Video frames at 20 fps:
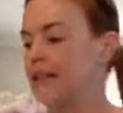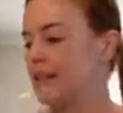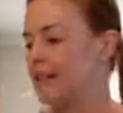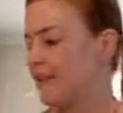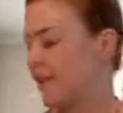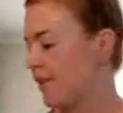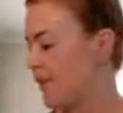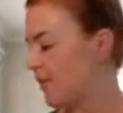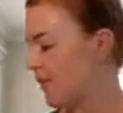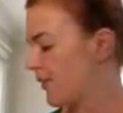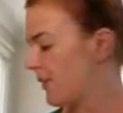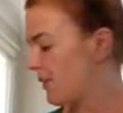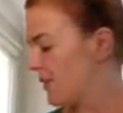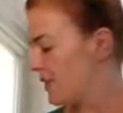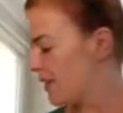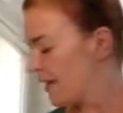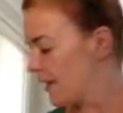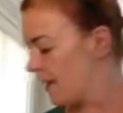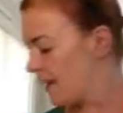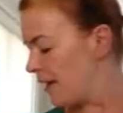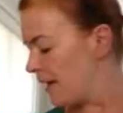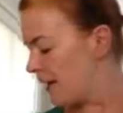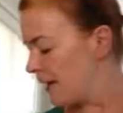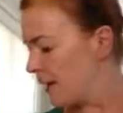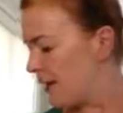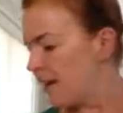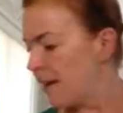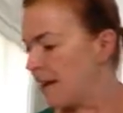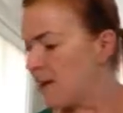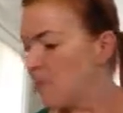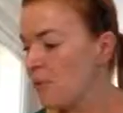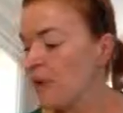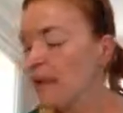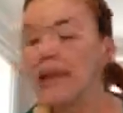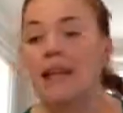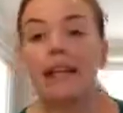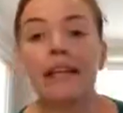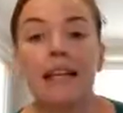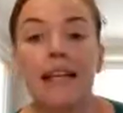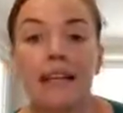So
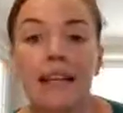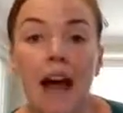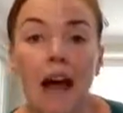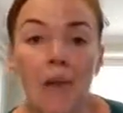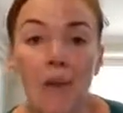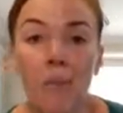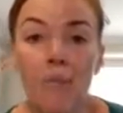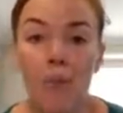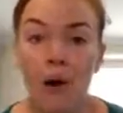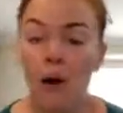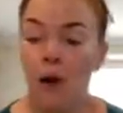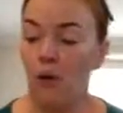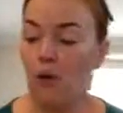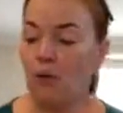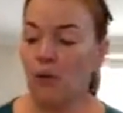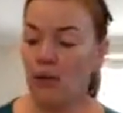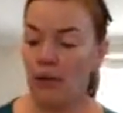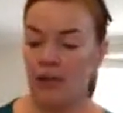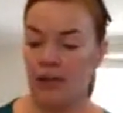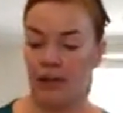in another bowl,